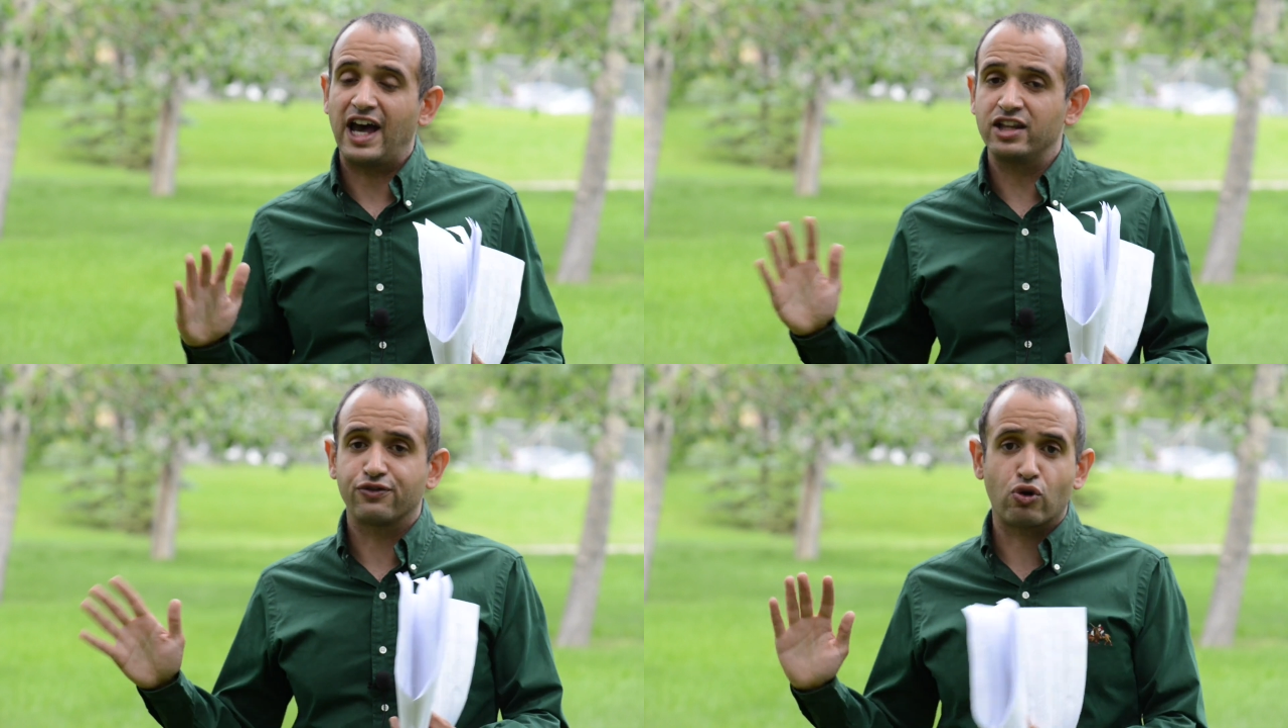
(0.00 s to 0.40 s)

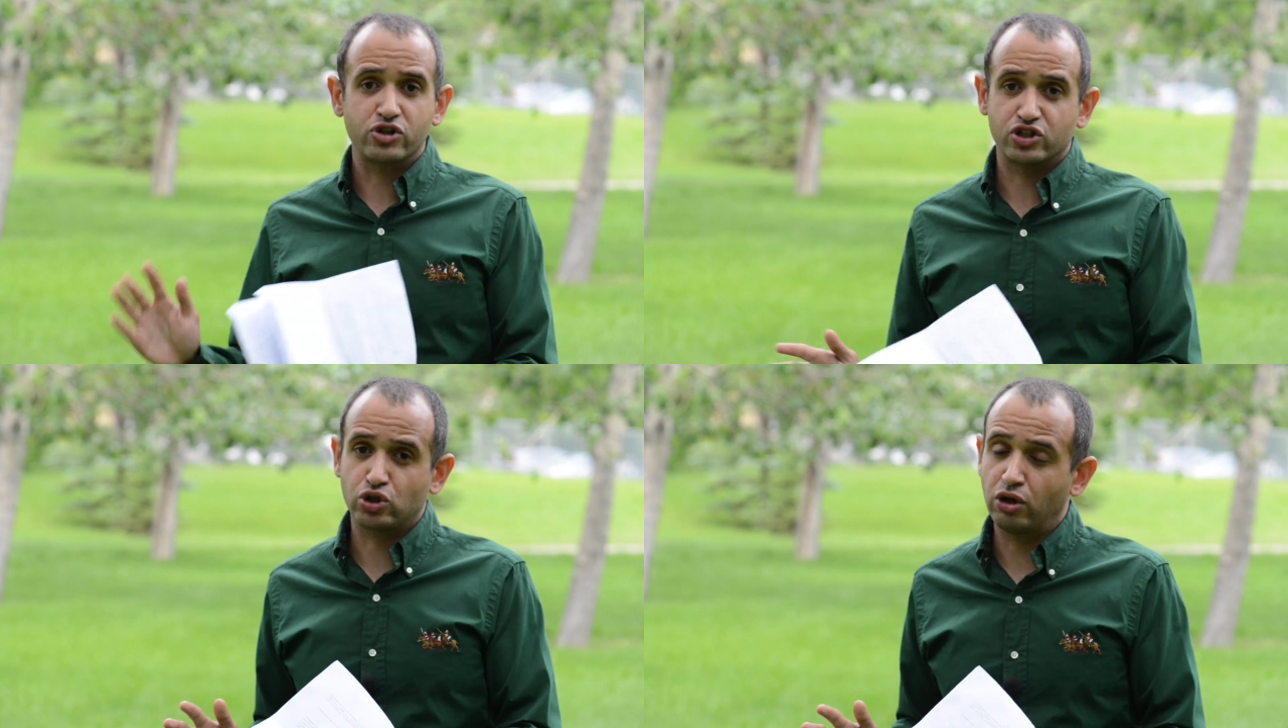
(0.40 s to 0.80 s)
and of
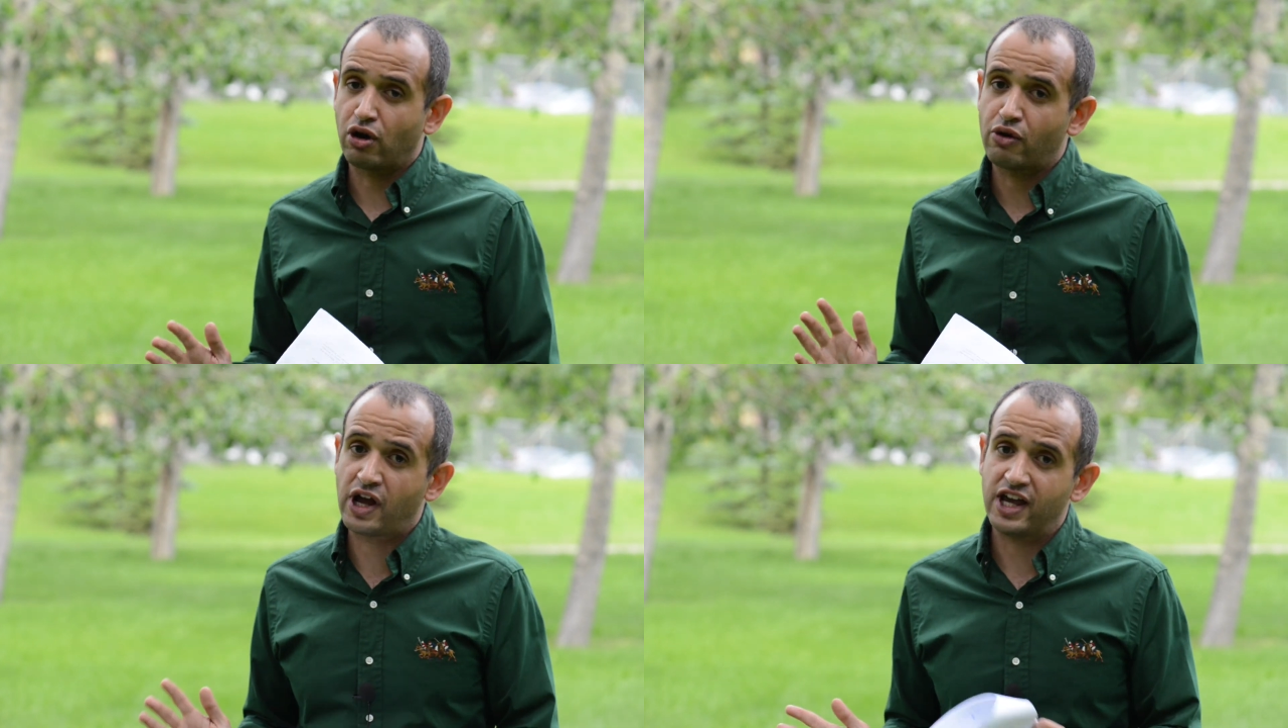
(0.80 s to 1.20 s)
course a
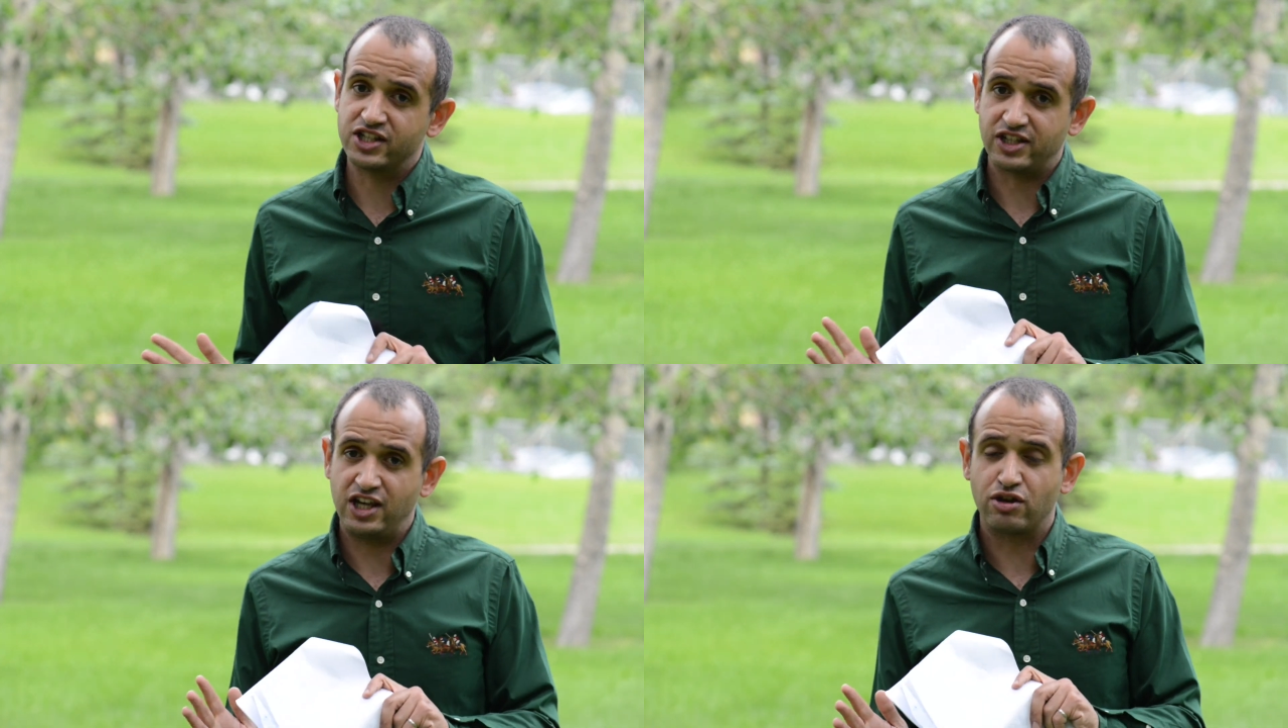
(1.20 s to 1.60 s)
solar array
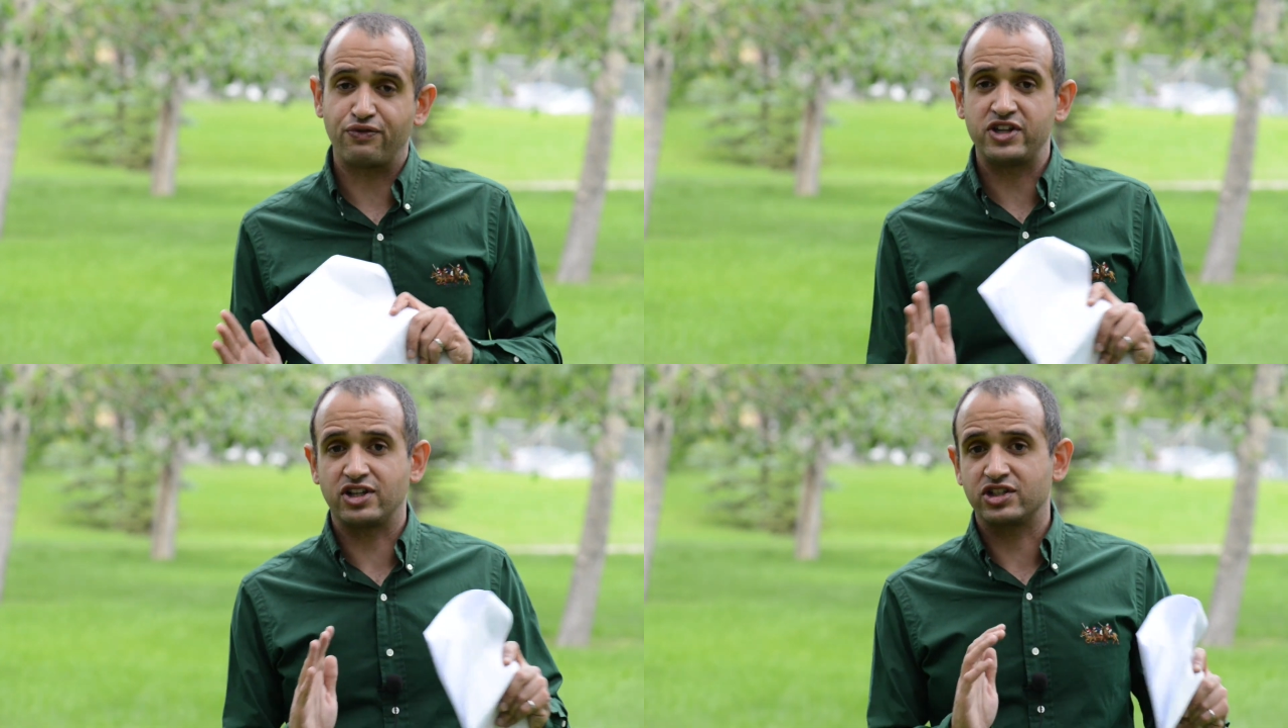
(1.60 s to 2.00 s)
is either
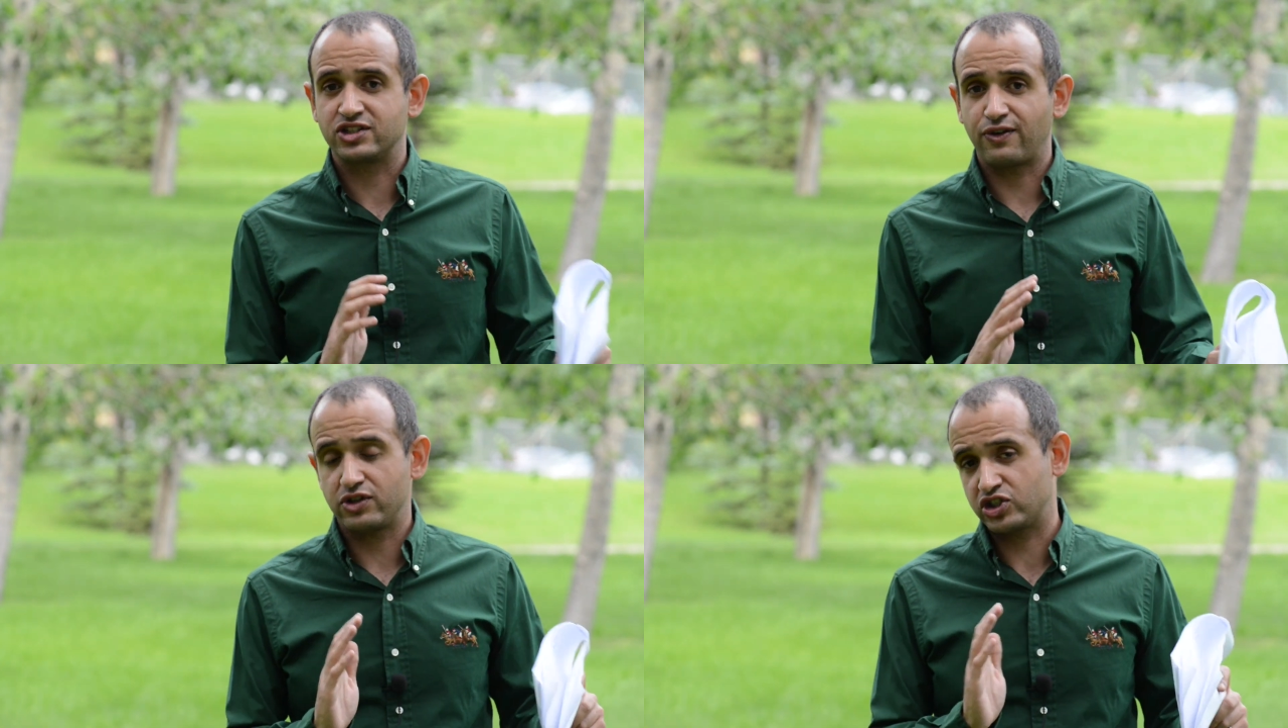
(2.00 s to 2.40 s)
facing
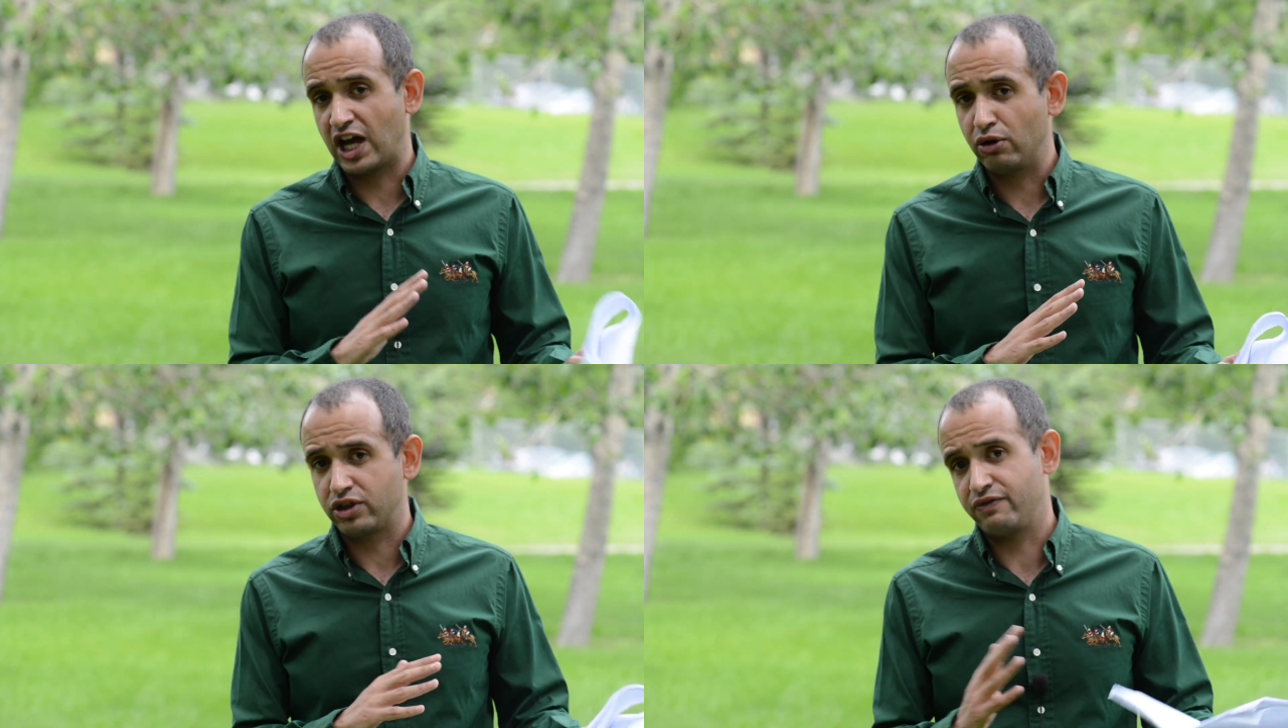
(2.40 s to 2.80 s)

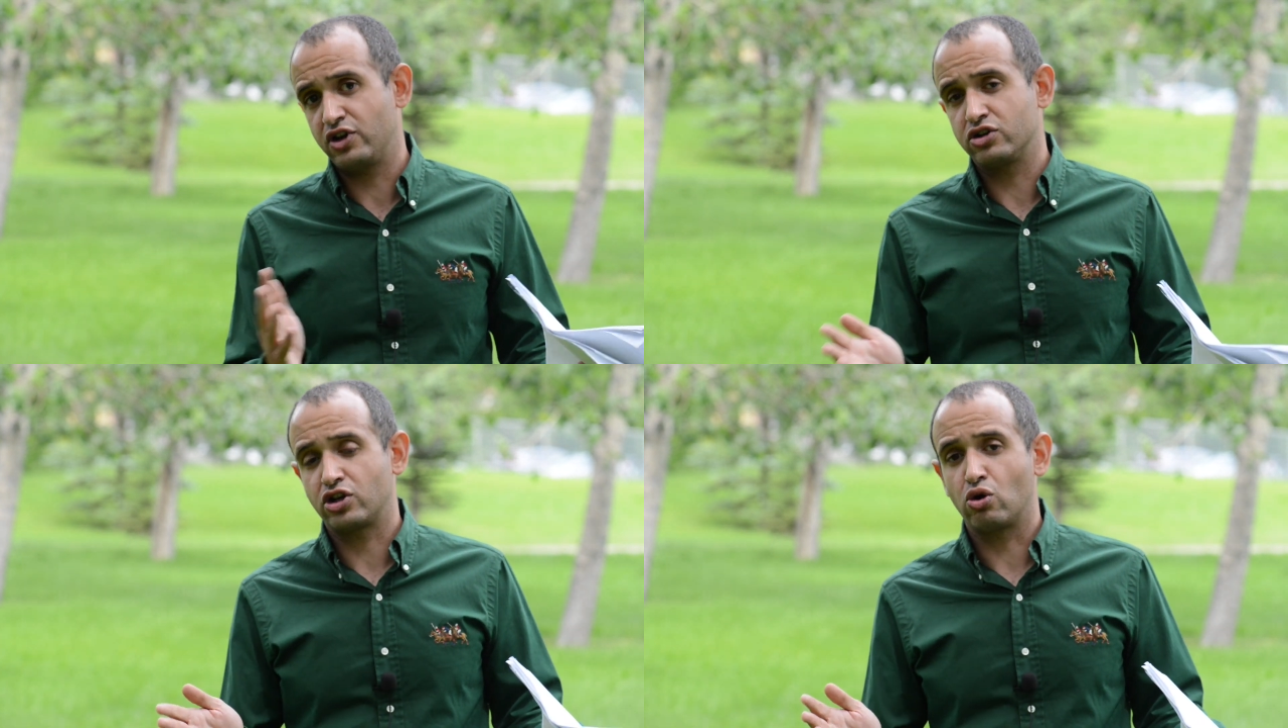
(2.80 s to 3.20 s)
south if
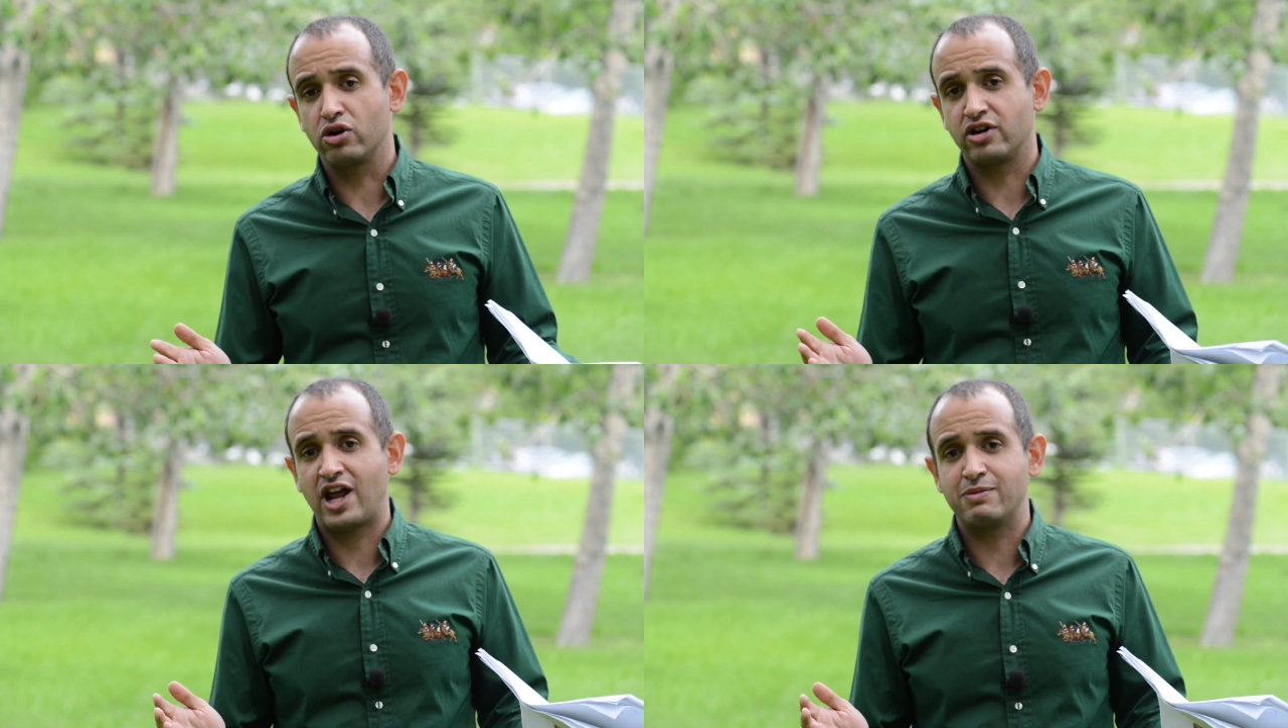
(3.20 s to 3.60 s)
you're in the
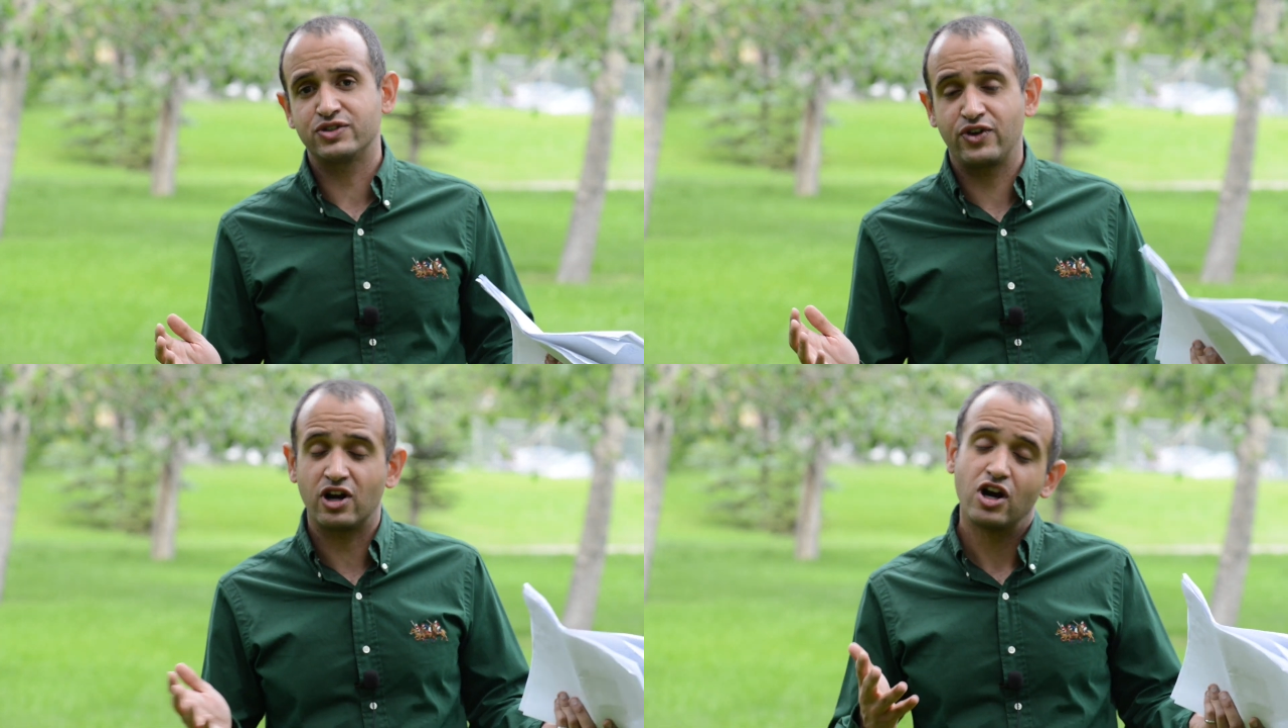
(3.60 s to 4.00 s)
northern
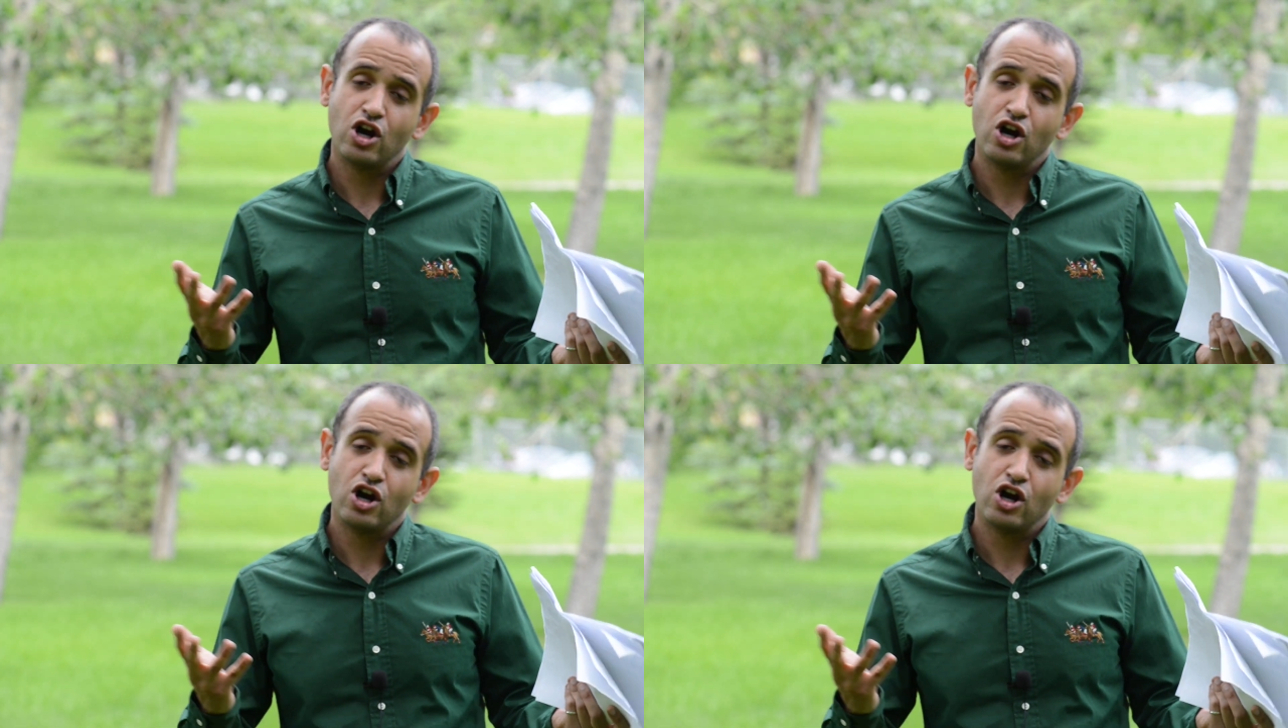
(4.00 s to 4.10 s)
hemisphere